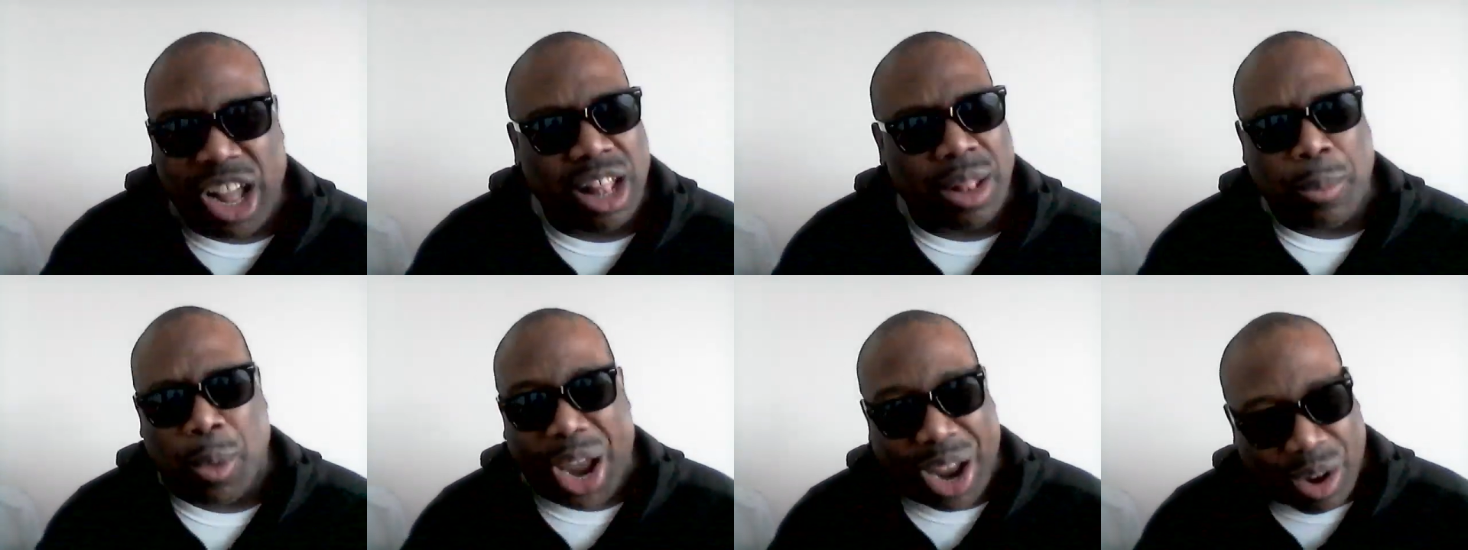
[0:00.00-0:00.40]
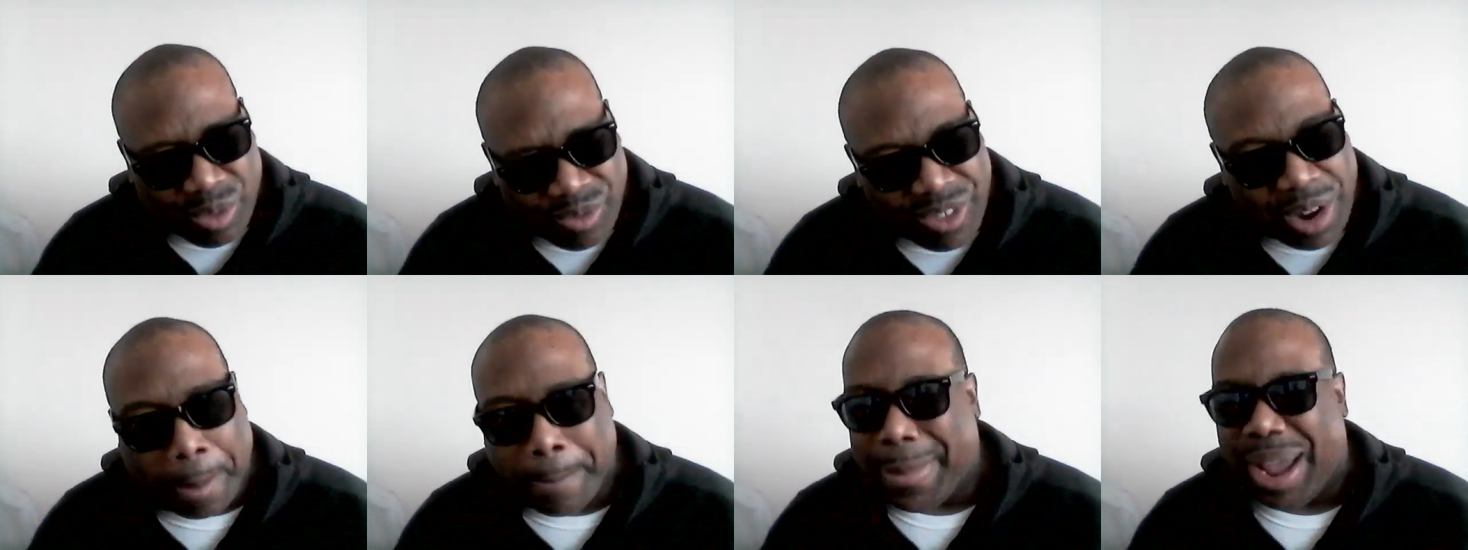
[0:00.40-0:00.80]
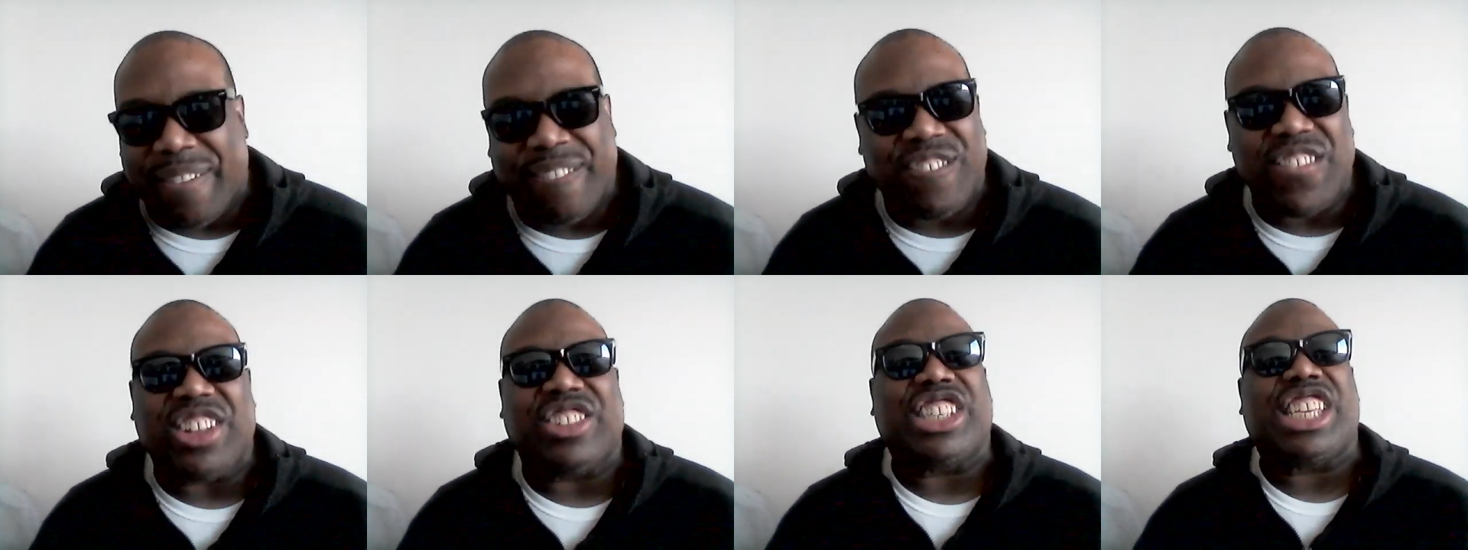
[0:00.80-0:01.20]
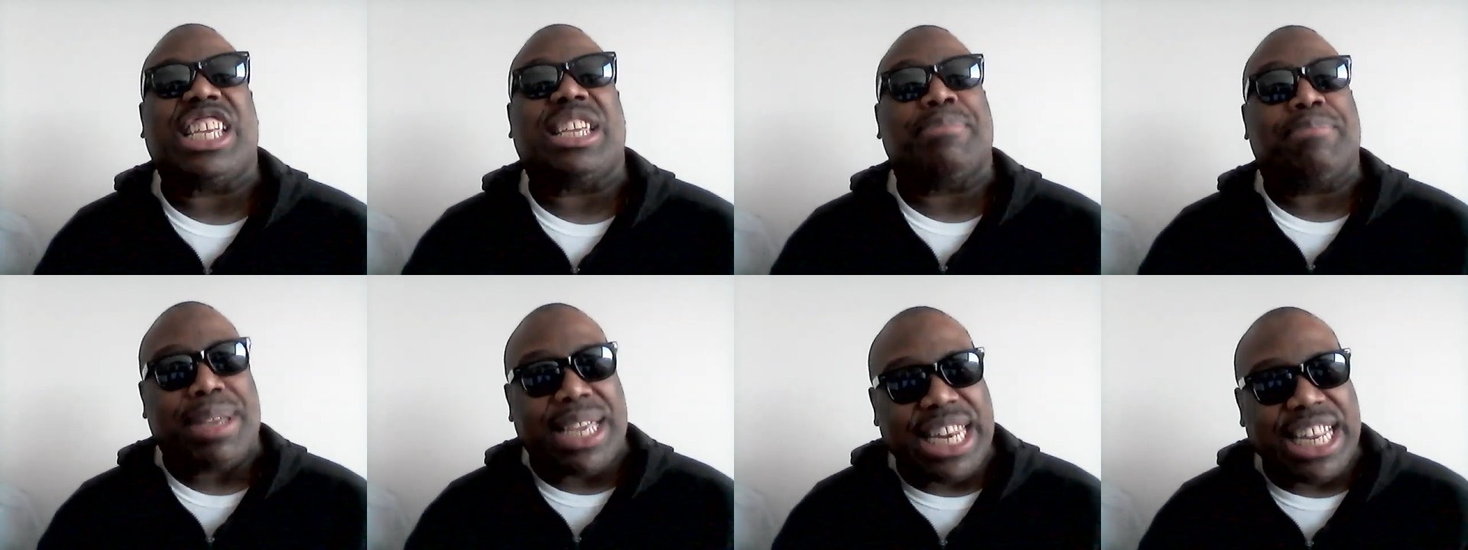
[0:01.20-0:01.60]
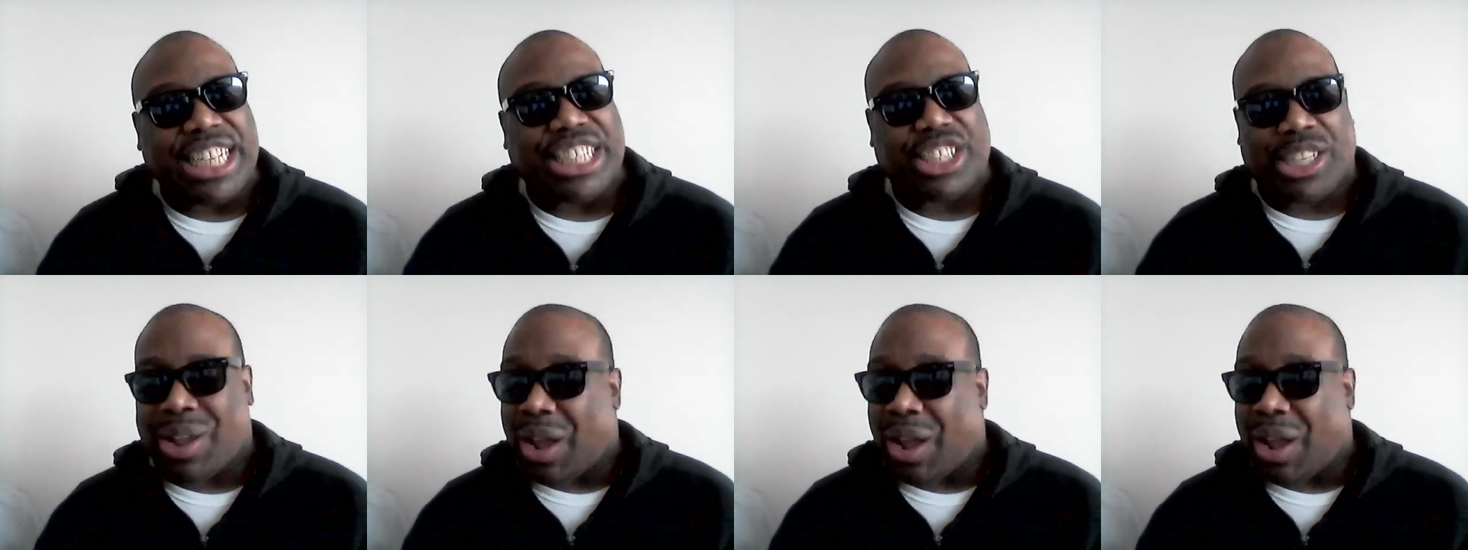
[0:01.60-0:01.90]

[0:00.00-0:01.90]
around for about 15 minutes.